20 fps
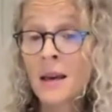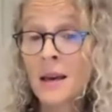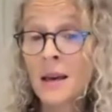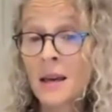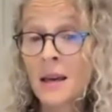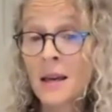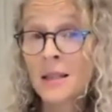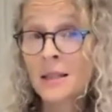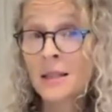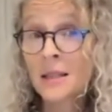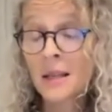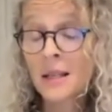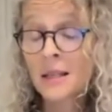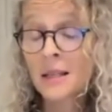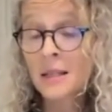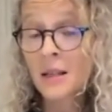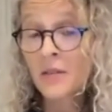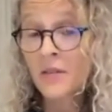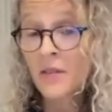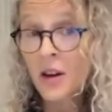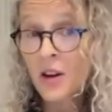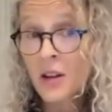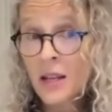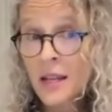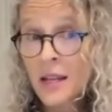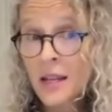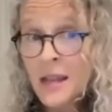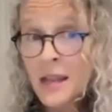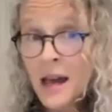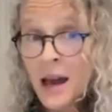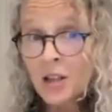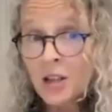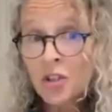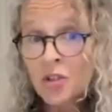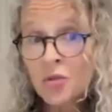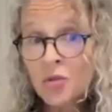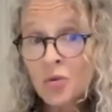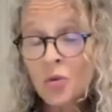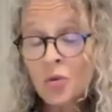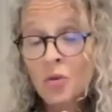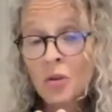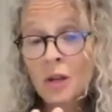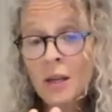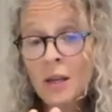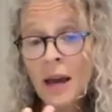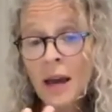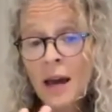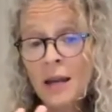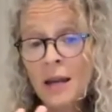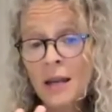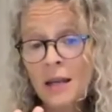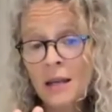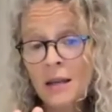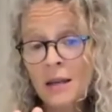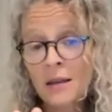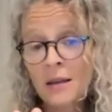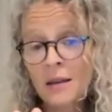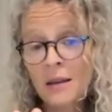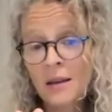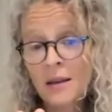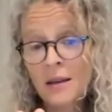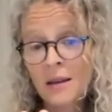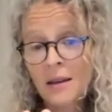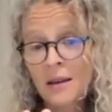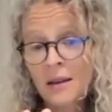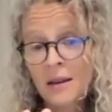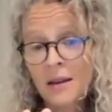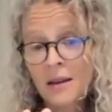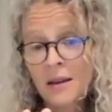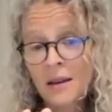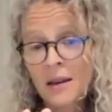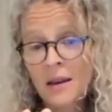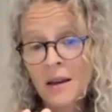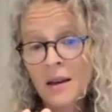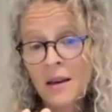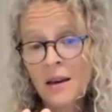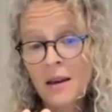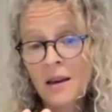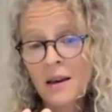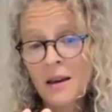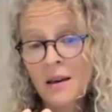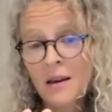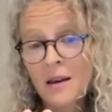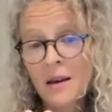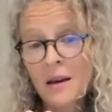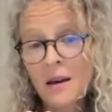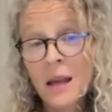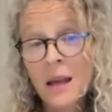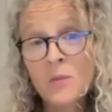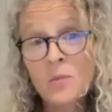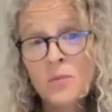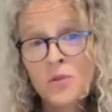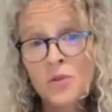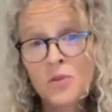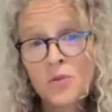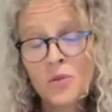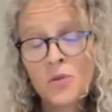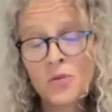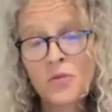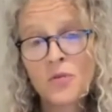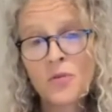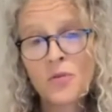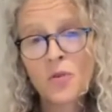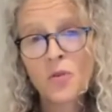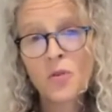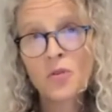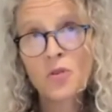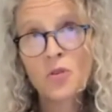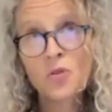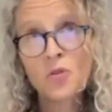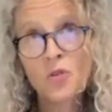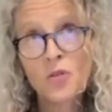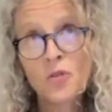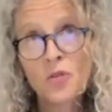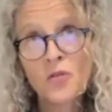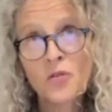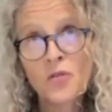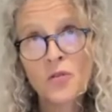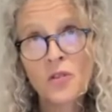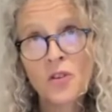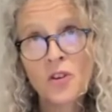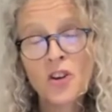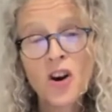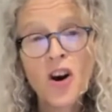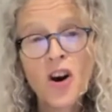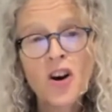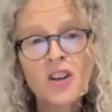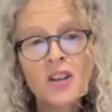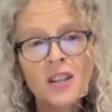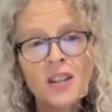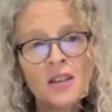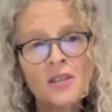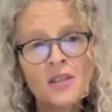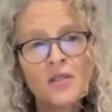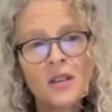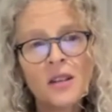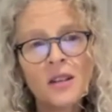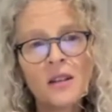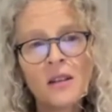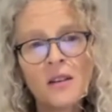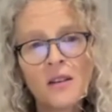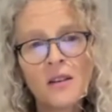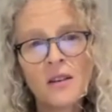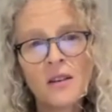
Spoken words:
it's a very natural, organic, and beautiful sort of God-given